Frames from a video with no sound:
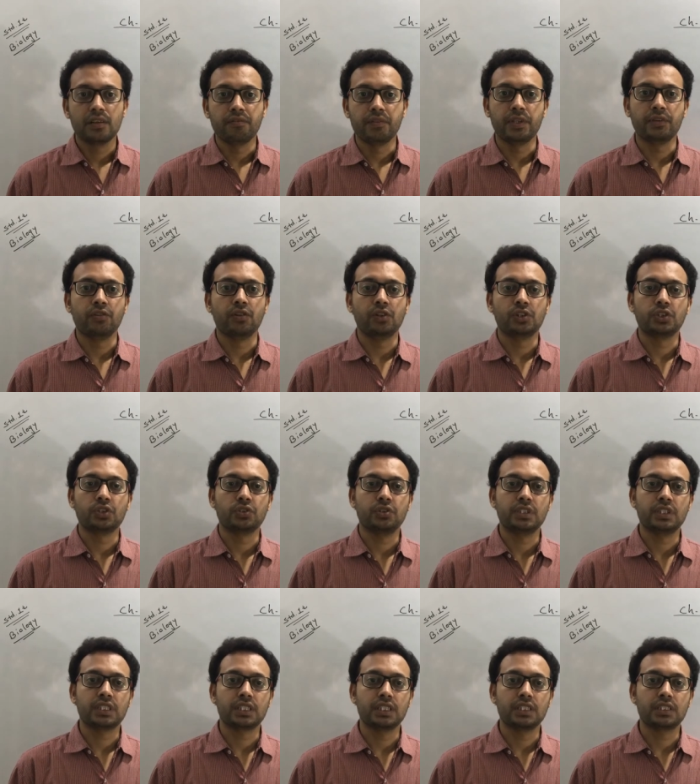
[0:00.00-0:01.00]
We have also
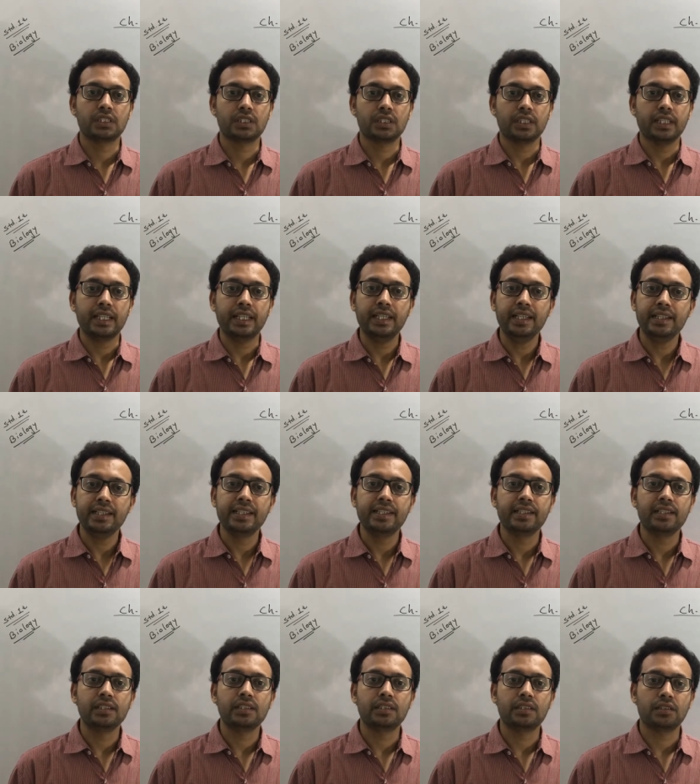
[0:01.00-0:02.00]
discussed in
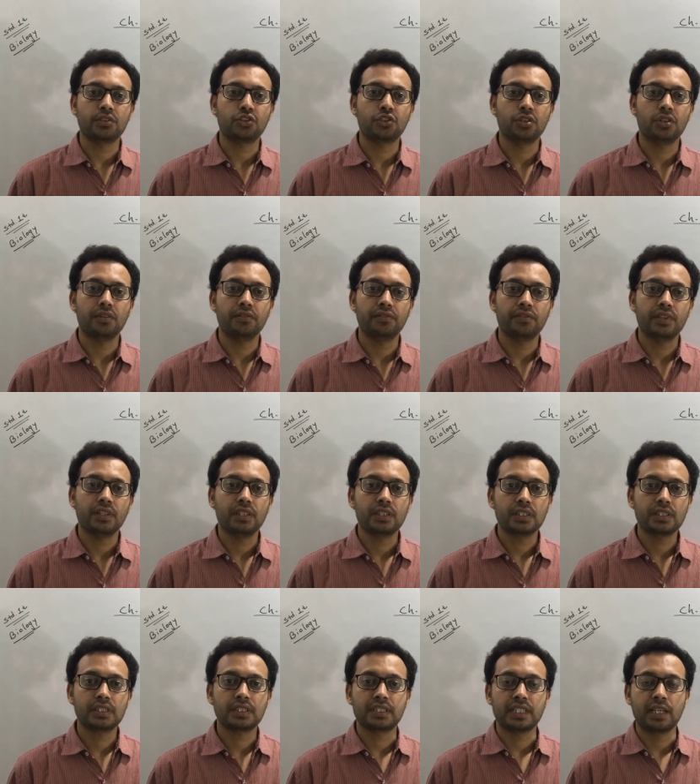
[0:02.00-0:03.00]
detail structure
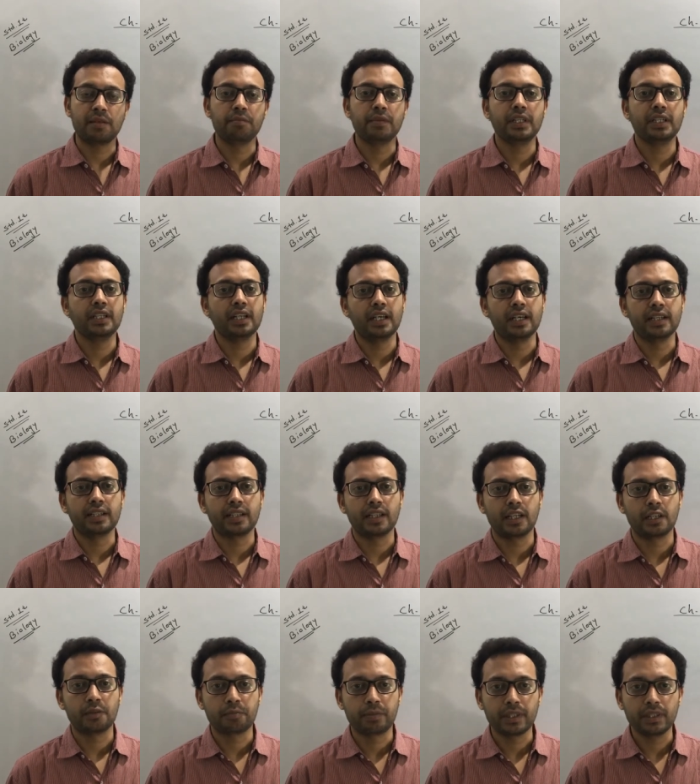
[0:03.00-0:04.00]
of stamen and
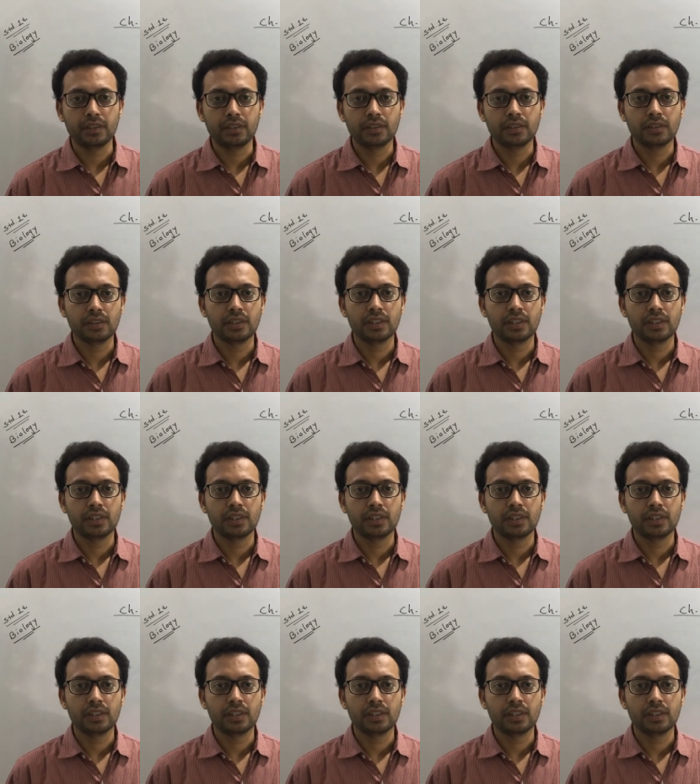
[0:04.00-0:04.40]
carpel